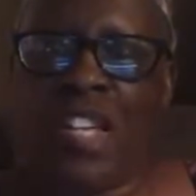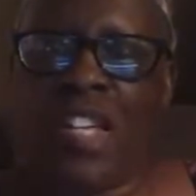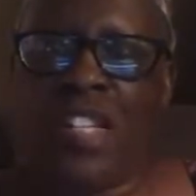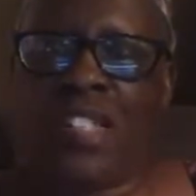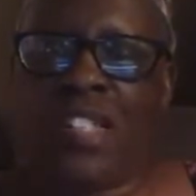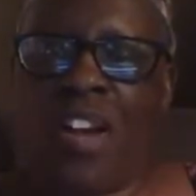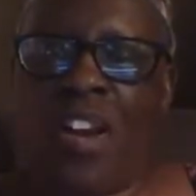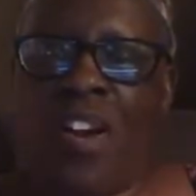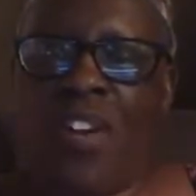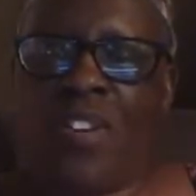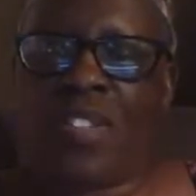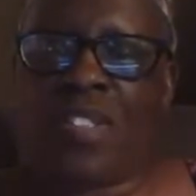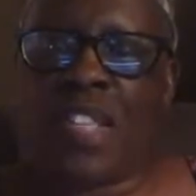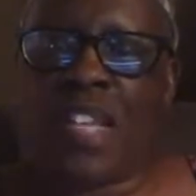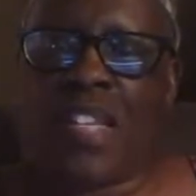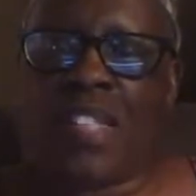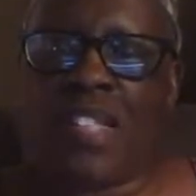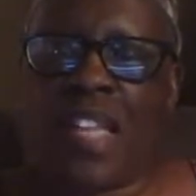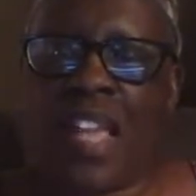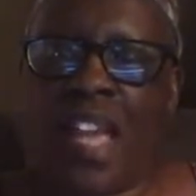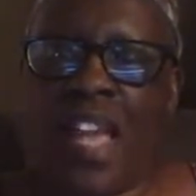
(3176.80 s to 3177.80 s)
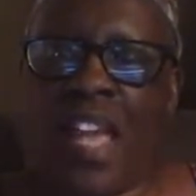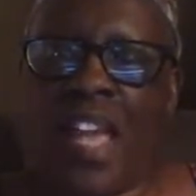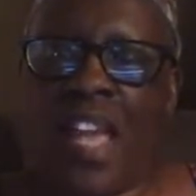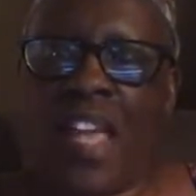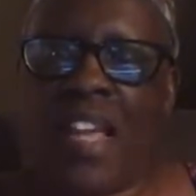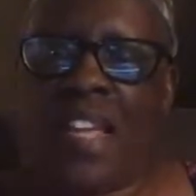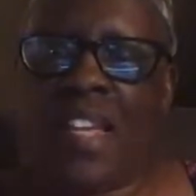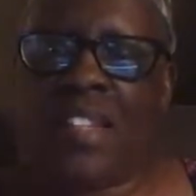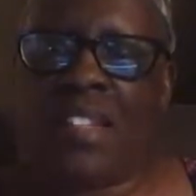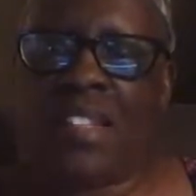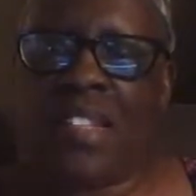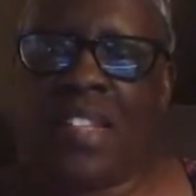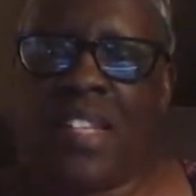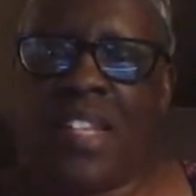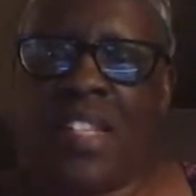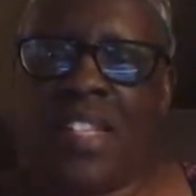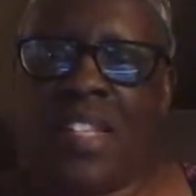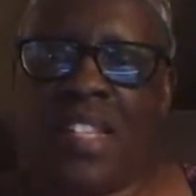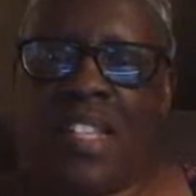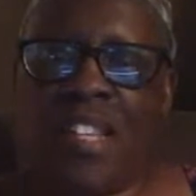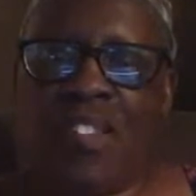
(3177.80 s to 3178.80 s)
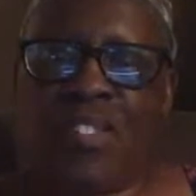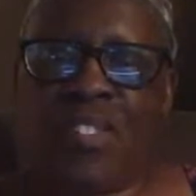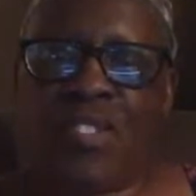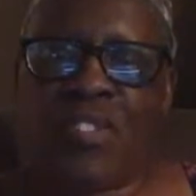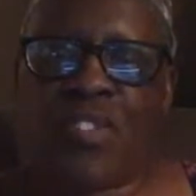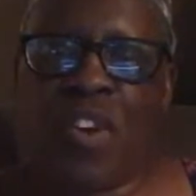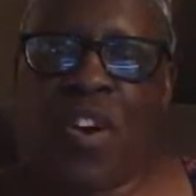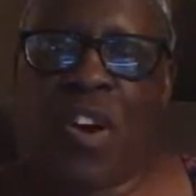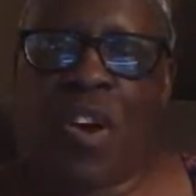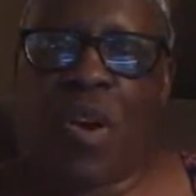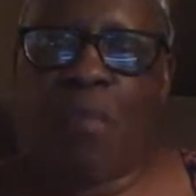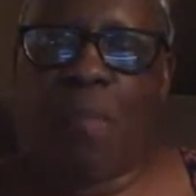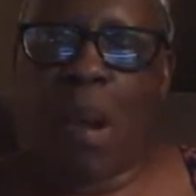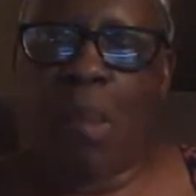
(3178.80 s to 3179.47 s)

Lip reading: East All says, hey to Eat to live strong.